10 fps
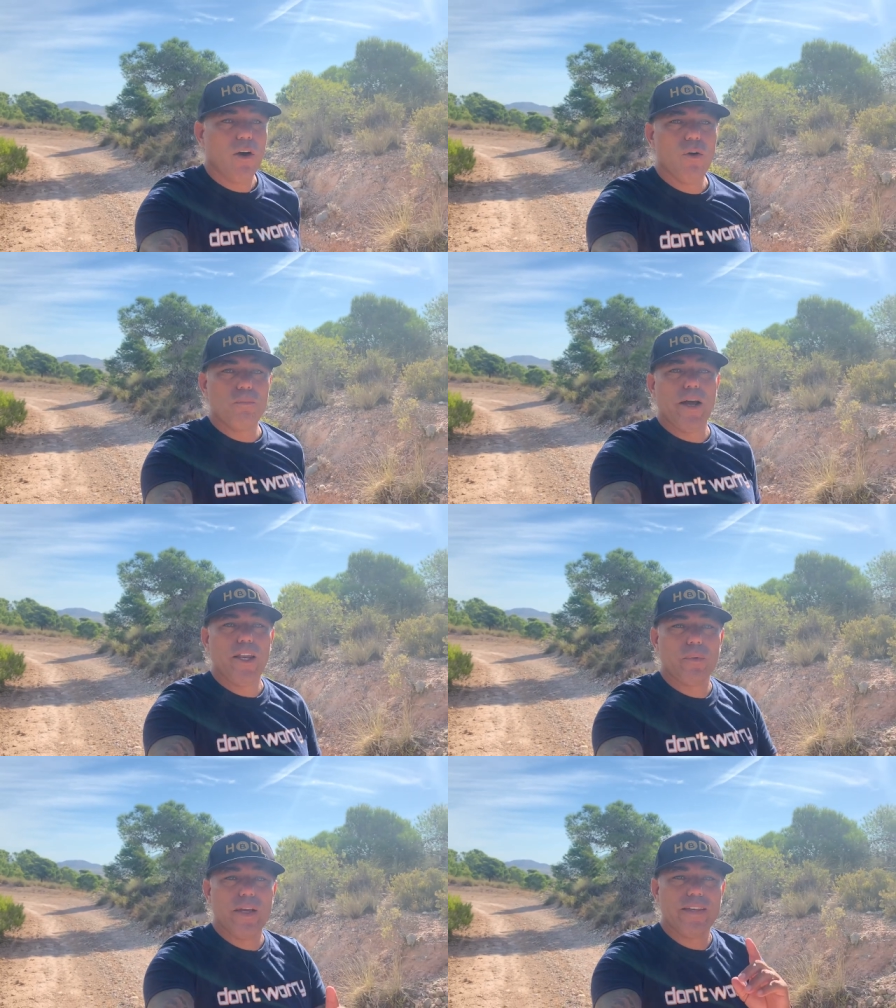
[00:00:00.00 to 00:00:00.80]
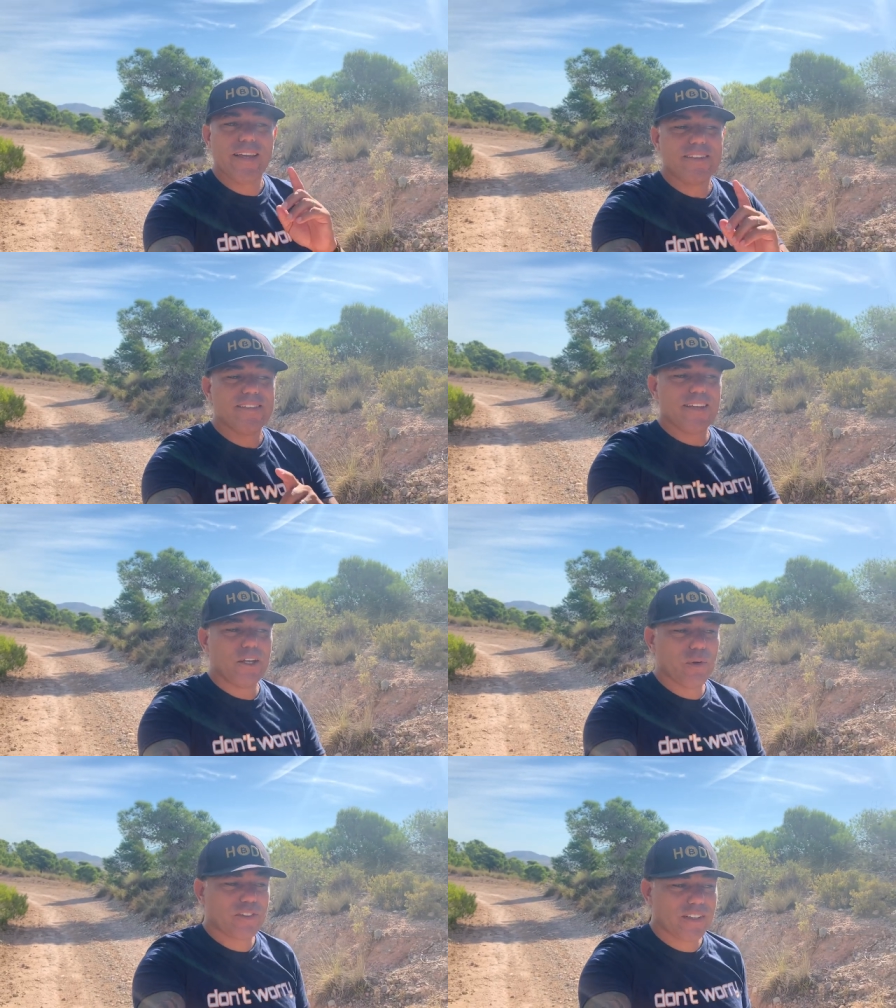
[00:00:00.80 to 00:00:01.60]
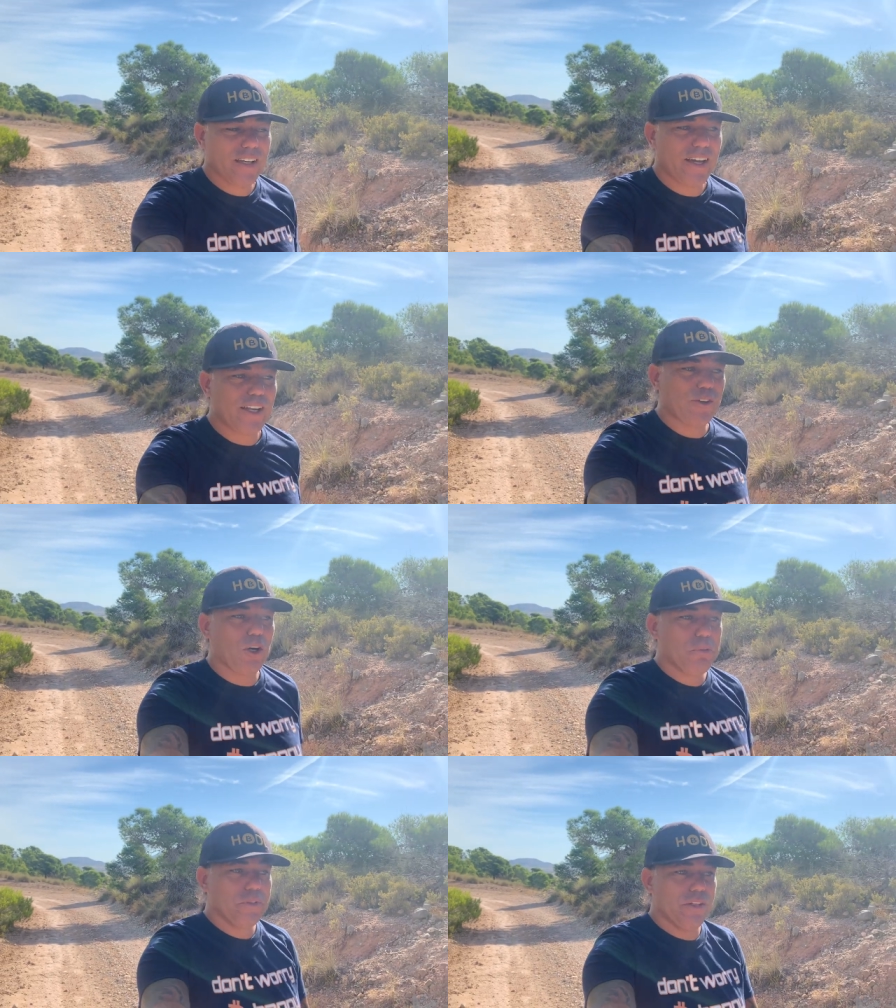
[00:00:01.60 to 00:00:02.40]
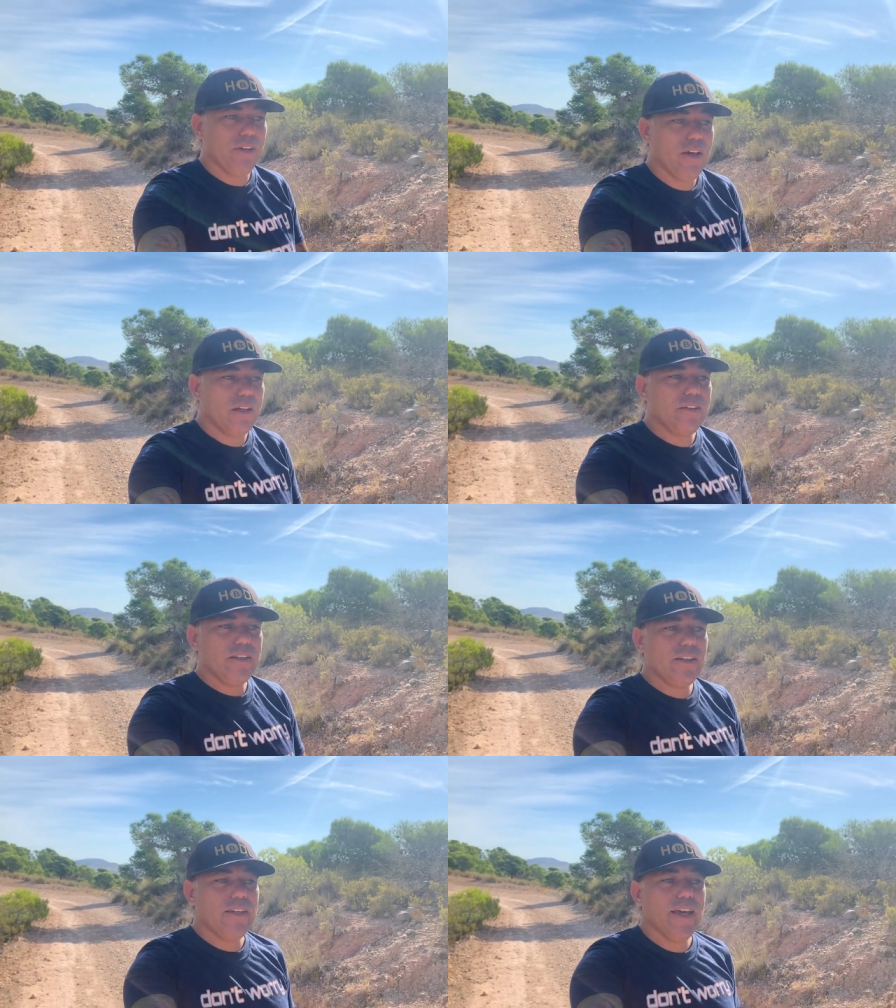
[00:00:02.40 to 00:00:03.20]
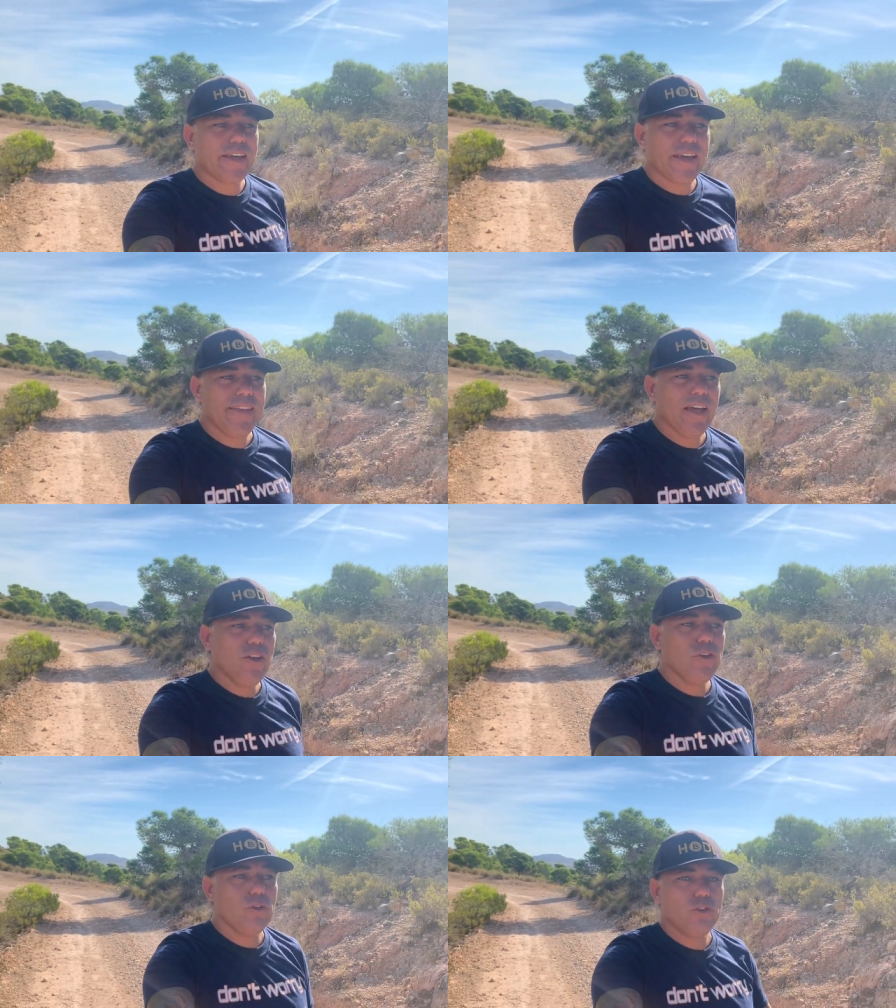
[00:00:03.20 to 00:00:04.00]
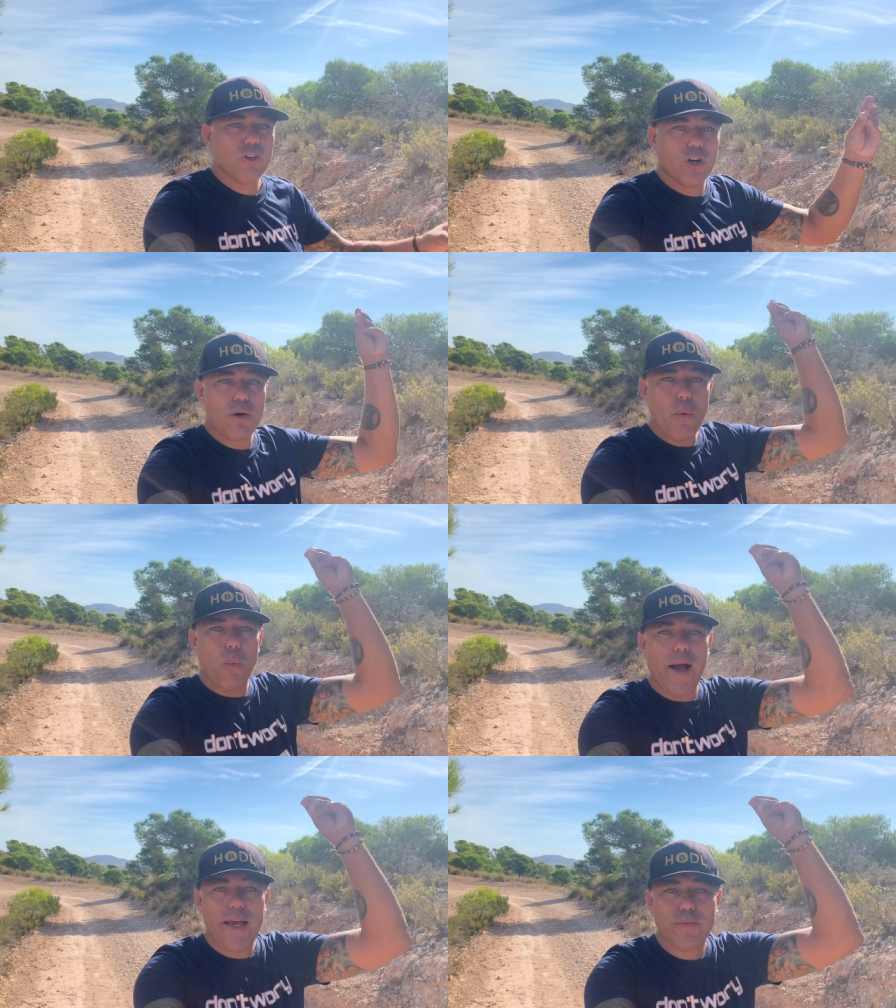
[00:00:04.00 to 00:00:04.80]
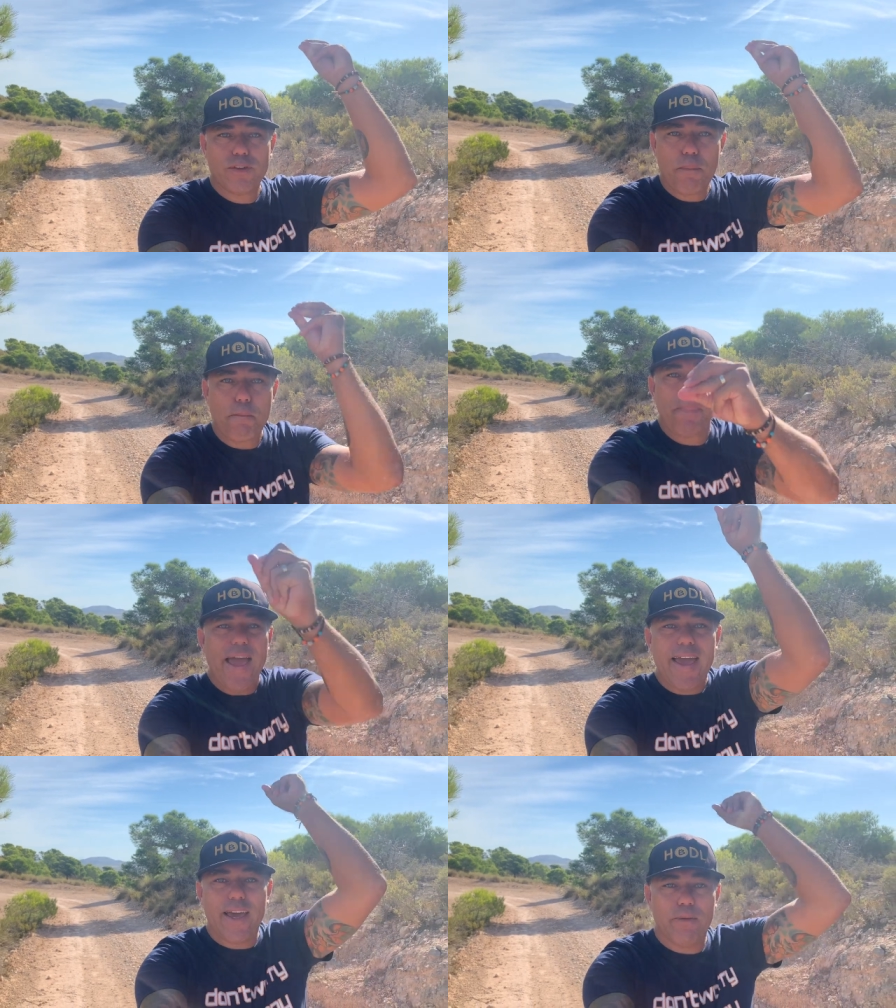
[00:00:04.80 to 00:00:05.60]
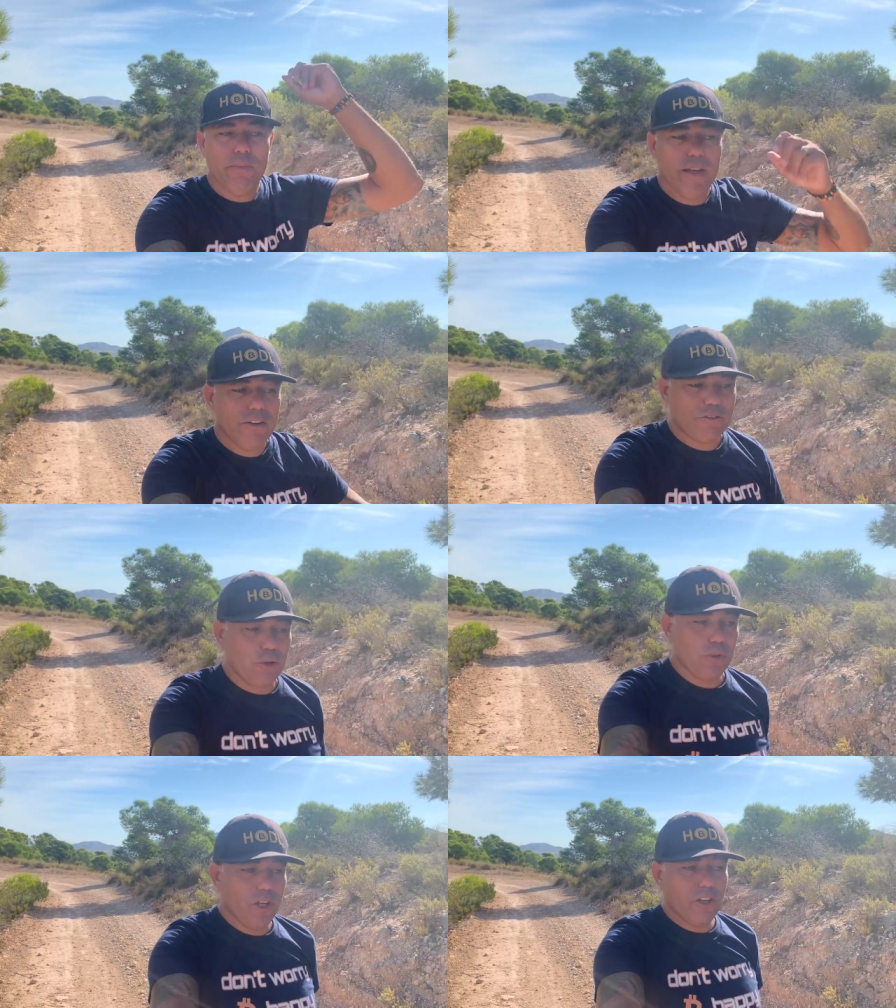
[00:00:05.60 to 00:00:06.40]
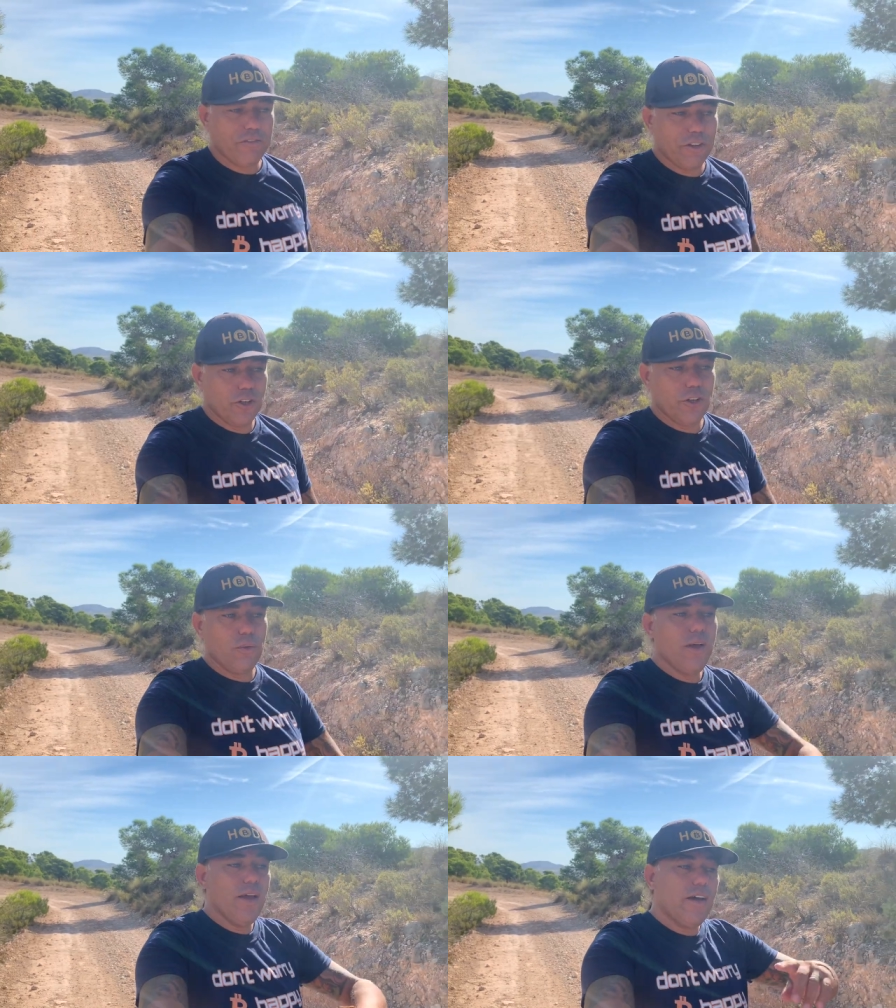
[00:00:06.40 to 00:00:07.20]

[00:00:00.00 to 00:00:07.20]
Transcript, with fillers: Oh, by the way, yesterday there was a guy that commented, Didi, can I use your wife's BAM from the other video?